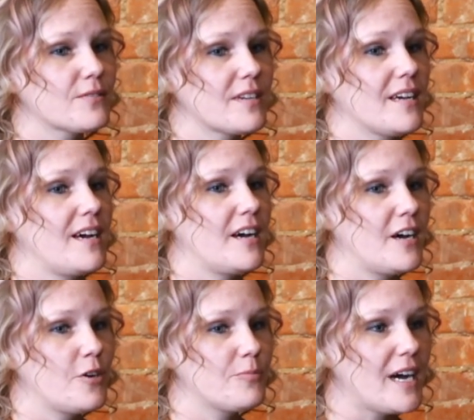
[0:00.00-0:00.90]
No.
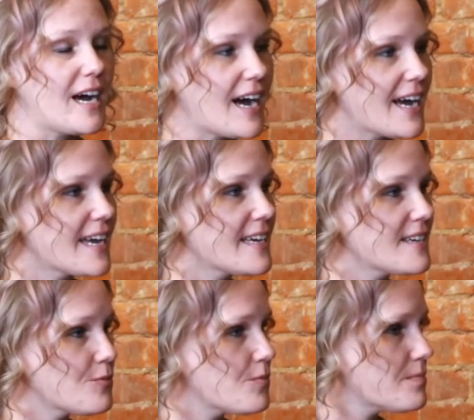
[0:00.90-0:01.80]
Um, I